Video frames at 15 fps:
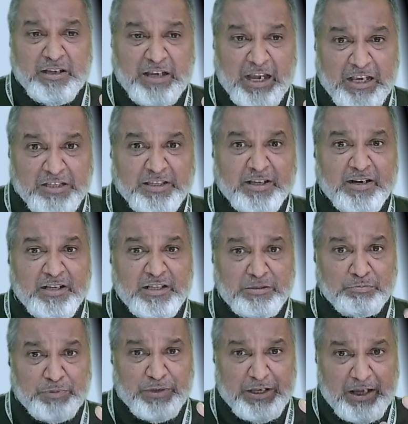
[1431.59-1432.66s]
cancerous.
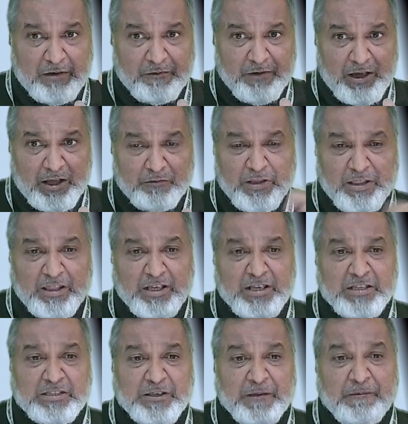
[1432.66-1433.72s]
Be aware with
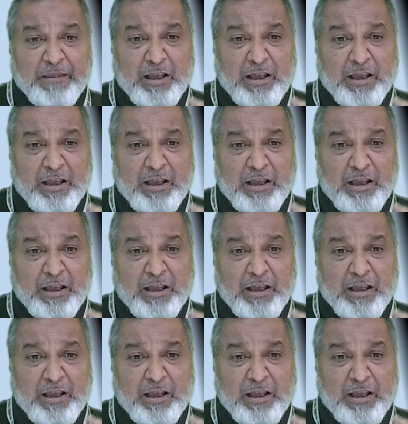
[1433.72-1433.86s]
this.